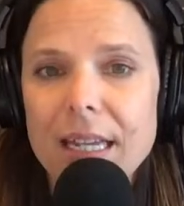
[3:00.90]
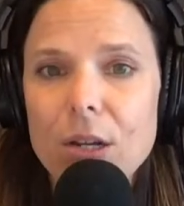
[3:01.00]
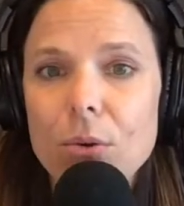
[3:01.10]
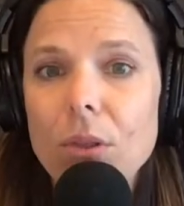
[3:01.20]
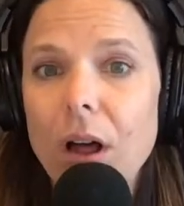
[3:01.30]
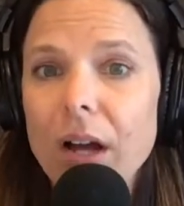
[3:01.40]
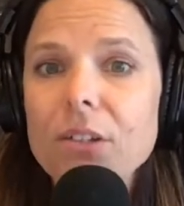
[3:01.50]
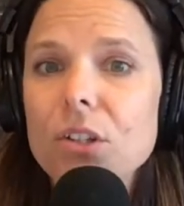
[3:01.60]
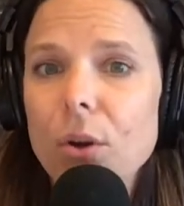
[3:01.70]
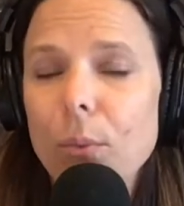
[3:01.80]
is that you
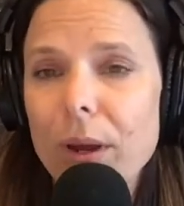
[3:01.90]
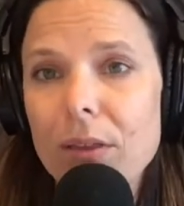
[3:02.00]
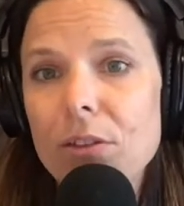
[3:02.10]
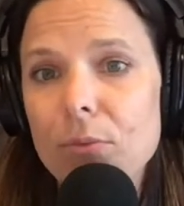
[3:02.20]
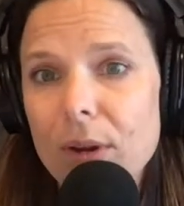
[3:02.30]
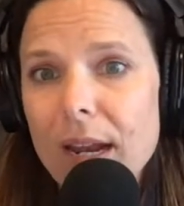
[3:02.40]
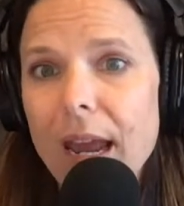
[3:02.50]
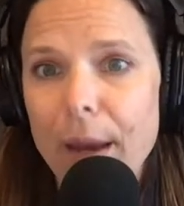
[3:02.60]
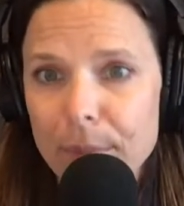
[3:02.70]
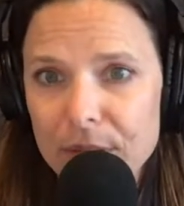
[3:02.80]
launch with
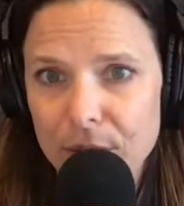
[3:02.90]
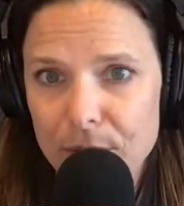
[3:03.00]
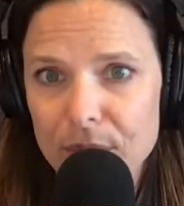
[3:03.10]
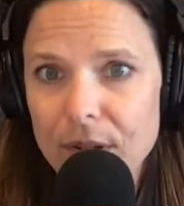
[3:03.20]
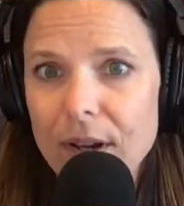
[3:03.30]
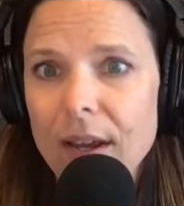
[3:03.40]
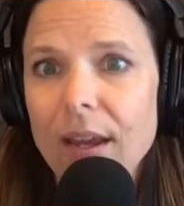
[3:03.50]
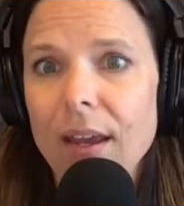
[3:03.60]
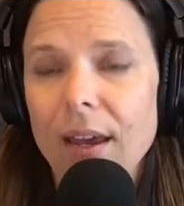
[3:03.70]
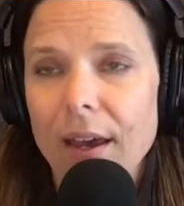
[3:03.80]
3 episodes.
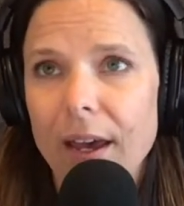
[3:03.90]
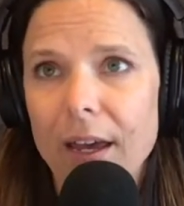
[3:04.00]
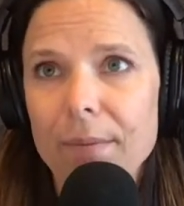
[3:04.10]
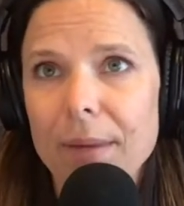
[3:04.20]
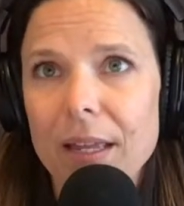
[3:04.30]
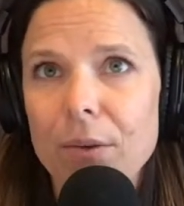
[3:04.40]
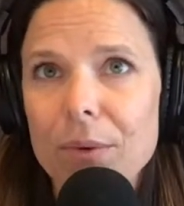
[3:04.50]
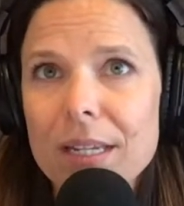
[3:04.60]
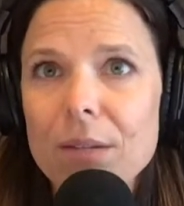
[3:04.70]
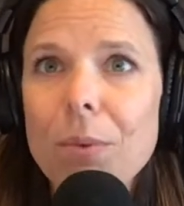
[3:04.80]
And the
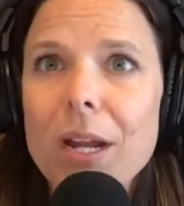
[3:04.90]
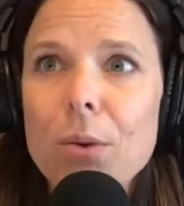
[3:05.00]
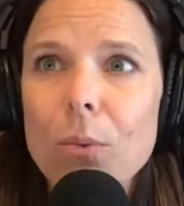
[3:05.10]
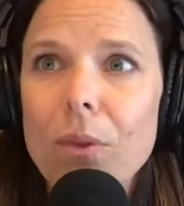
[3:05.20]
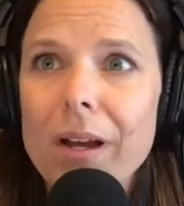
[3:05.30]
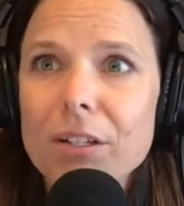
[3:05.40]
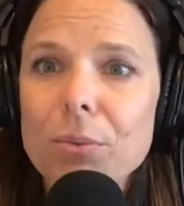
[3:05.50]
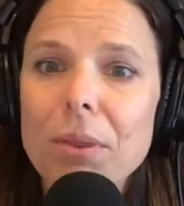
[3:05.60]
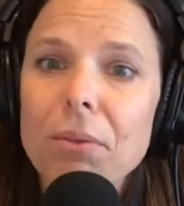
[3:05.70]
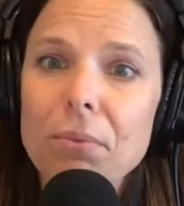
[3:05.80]
reason why you
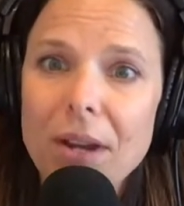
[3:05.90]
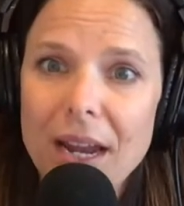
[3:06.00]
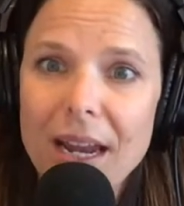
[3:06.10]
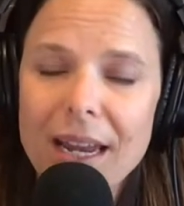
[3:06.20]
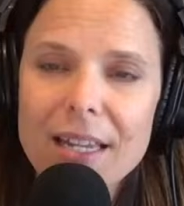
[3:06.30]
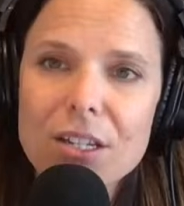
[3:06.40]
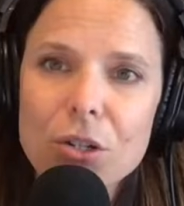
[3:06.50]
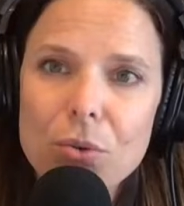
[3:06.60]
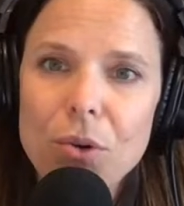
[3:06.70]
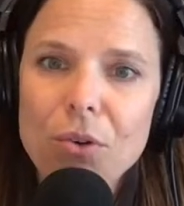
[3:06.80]
launch with 3 is
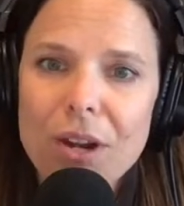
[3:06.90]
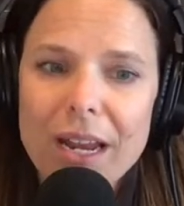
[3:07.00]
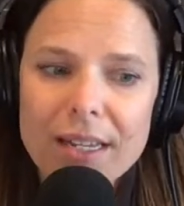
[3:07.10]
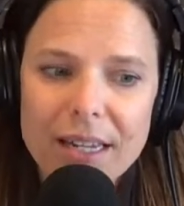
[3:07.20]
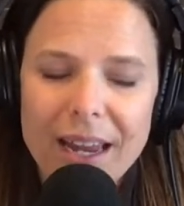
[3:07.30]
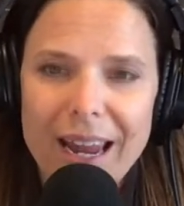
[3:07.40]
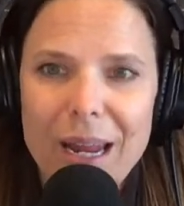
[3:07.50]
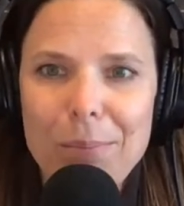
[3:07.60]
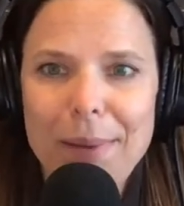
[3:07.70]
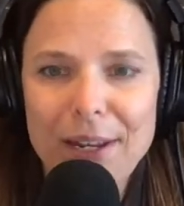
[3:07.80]
you create
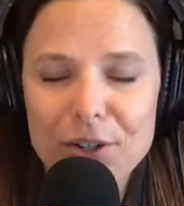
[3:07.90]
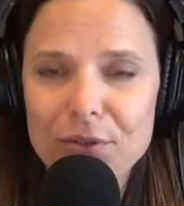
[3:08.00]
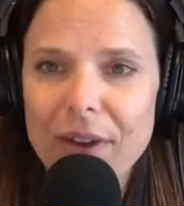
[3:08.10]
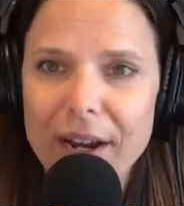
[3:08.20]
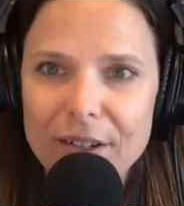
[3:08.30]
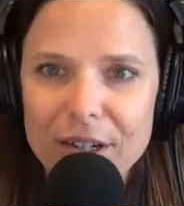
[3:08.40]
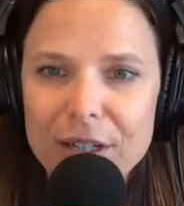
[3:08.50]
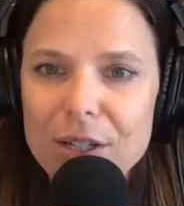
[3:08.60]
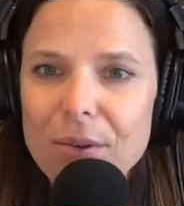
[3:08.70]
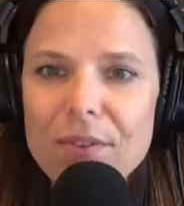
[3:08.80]
a binge
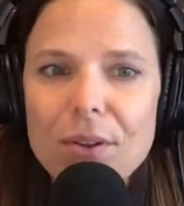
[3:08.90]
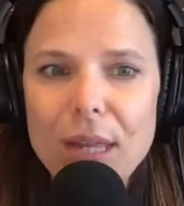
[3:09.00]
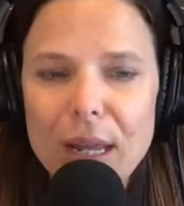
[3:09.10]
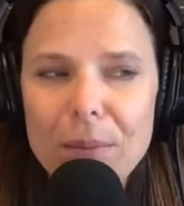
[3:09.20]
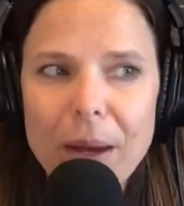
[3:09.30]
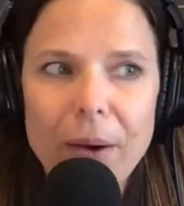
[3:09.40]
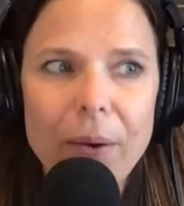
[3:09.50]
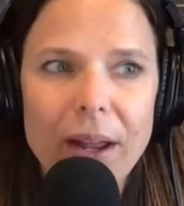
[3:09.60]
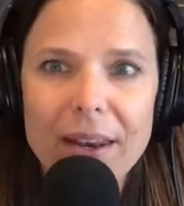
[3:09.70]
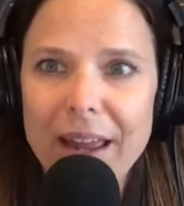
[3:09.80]
factor. So if you think
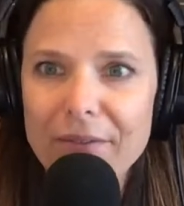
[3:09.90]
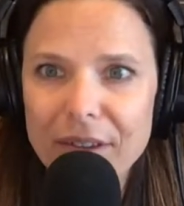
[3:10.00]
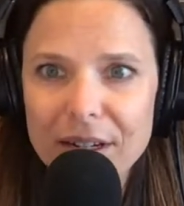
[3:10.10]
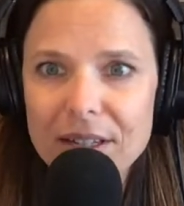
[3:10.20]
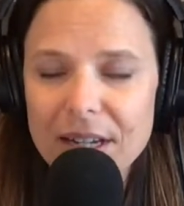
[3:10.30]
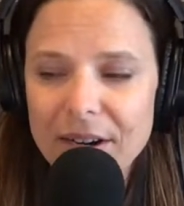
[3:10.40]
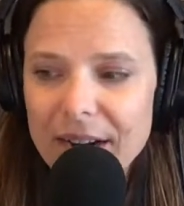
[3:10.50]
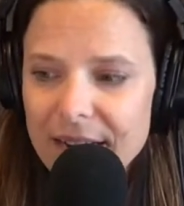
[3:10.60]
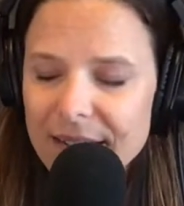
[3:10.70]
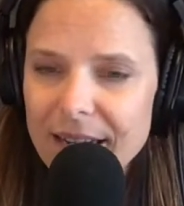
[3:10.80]
about a Netflix
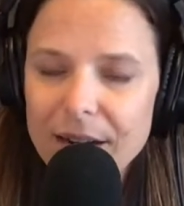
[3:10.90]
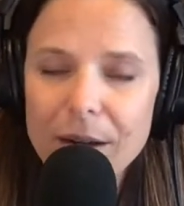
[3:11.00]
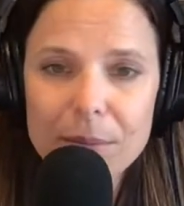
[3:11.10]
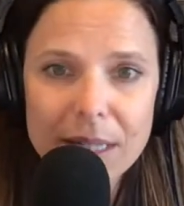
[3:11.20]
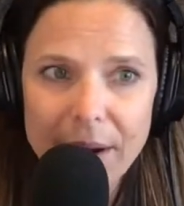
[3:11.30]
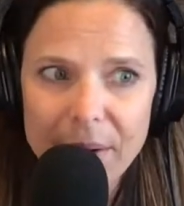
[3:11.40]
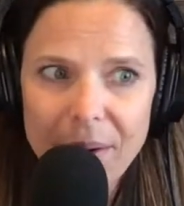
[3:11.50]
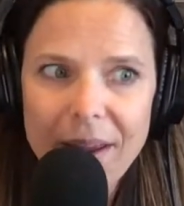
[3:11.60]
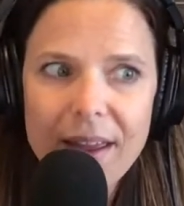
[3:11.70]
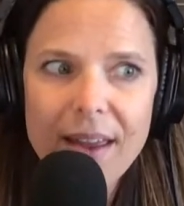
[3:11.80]
series that comes
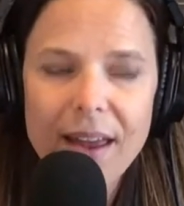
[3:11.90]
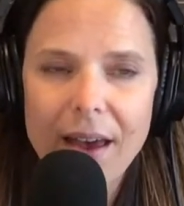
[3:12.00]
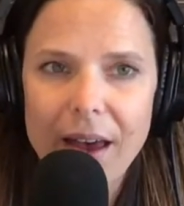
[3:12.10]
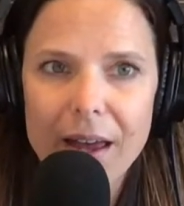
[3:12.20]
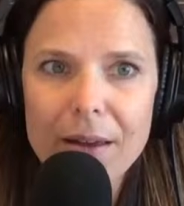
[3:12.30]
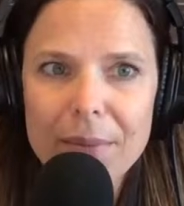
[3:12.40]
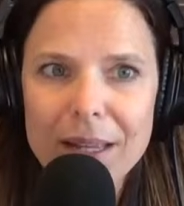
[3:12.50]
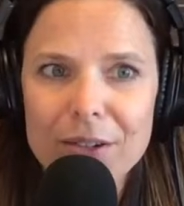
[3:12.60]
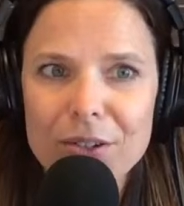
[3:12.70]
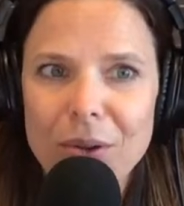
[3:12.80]
out,
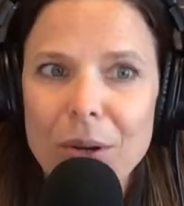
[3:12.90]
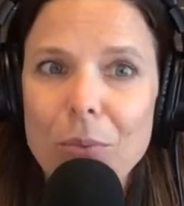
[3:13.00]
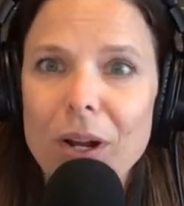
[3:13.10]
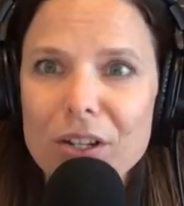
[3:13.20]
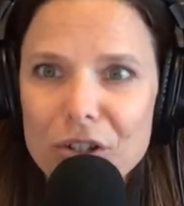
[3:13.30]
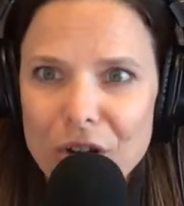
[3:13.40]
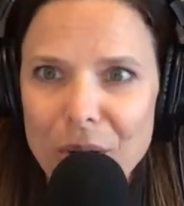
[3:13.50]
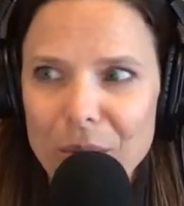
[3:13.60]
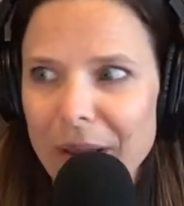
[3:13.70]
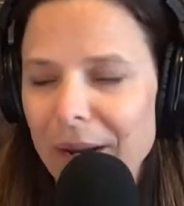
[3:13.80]
and there's only one
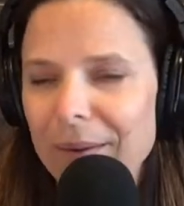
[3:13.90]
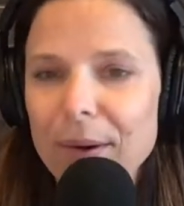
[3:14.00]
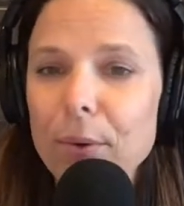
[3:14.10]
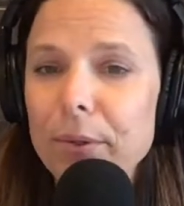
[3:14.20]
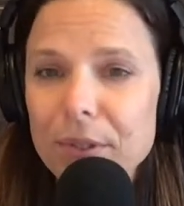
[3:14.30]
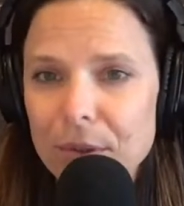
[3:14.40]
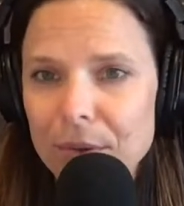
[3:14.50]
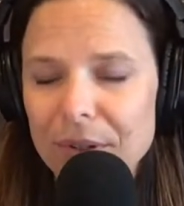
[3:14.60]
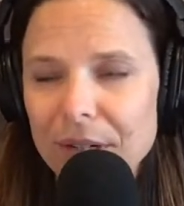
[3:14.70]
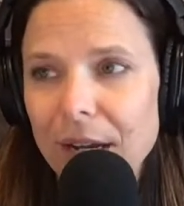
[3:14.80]
show, like old
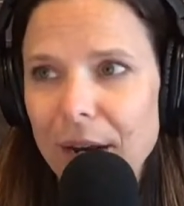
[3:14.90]
school,